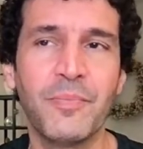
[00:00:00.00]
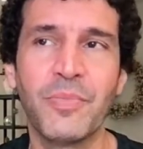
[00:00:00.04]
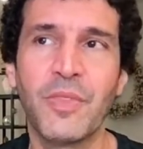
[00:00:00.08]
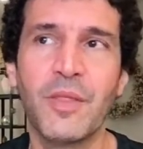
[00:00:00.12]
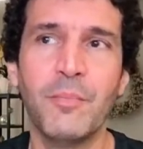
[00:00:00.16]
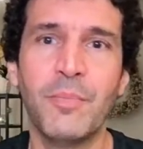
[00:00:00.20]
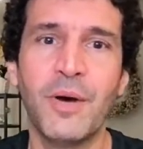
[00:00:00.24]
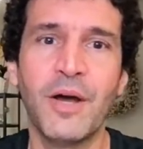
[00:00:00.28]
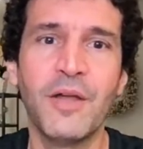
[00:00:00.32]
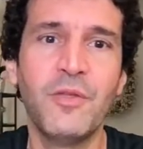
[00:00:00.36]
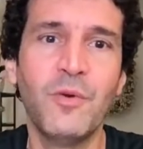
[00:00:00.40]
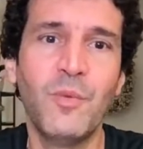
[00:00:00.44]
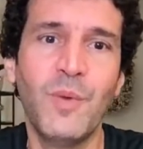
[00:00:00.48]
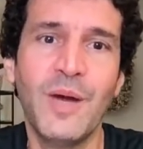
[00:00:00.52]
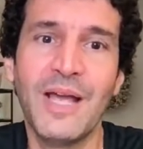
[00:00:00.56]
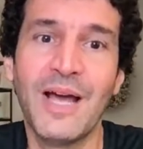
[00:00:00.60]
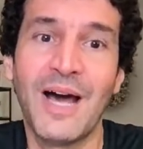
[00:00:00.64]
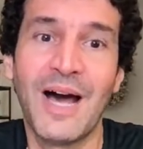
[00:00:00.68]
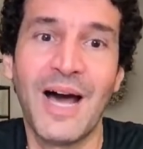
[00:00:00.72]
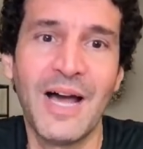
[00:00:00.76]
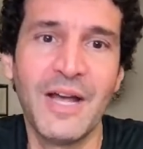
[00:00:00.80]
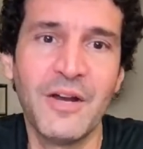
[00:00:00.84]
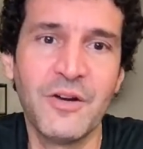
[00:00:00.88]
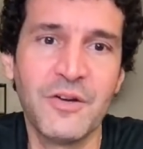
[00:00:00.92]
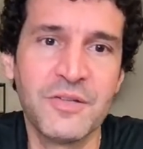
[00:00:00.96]
By the way,
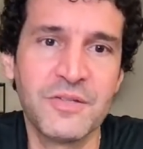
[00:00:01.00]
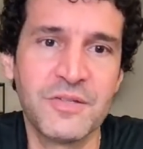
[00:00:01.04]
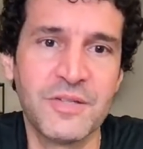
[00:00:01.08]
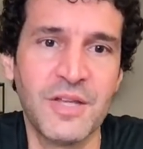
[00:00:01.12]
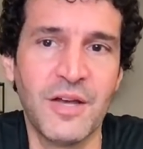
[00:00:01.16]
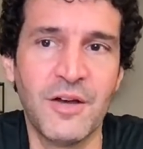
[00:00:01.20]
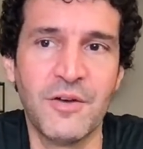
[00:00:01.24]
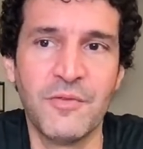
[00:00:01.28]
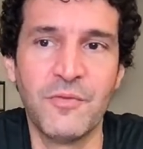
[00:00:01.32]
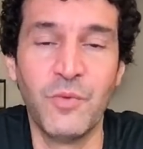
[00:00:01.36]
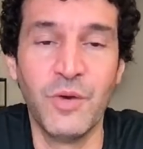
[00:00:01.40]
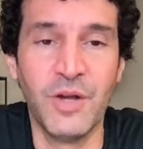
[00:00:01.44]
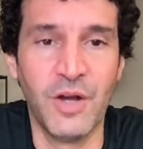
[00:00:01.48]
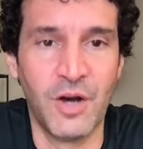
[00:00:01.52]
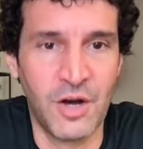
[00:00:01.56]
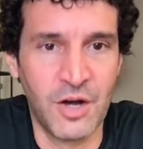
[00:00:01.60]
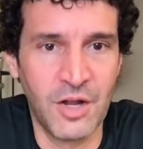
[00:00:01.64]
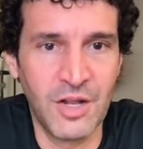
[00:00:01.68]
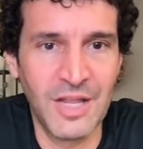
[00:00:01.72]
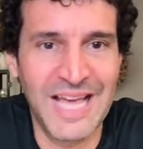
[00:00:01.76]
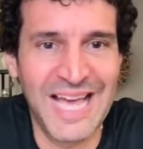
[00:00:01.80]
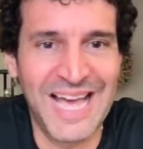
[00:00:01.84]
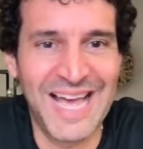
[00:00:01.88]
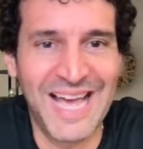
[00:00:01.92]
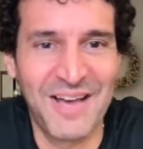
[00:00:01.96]
higher self, we all
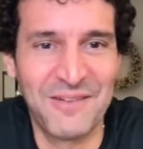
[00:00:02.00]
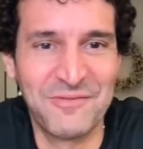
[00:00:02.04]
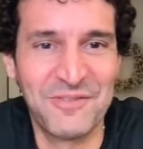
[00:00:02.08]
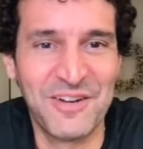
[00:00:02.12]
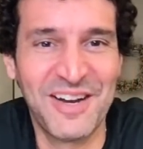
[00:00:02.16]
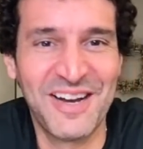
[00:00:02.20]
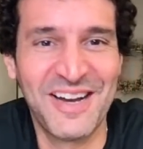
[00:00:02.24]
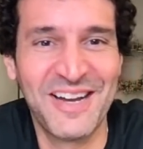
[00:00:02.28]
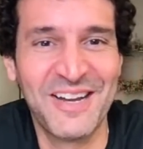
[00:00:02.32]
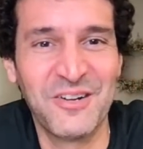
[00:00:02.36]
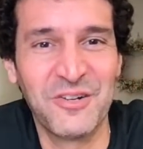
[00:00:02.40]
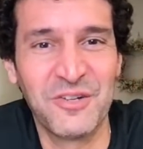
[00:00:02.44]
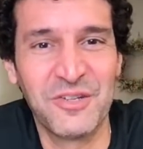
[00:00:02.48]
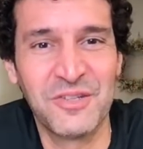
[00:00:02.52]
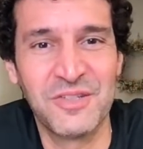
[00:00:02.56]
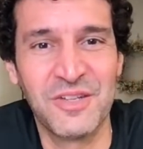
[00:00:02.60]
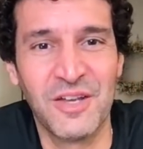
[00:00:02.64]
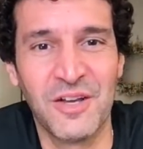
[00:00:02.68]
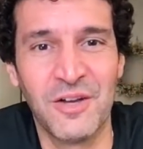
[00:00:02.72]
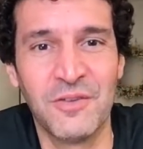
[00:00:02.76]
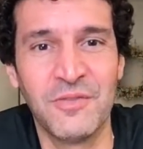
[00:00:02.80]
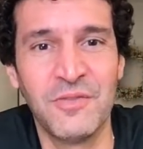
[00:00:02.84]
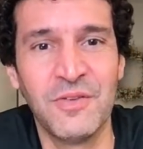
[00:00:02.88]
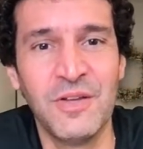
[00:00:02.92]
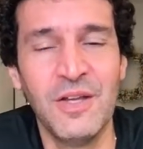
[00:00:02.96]
have a higher
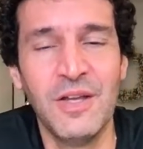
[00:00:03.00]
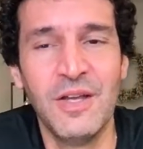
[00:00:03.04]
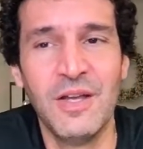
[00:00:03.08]
self.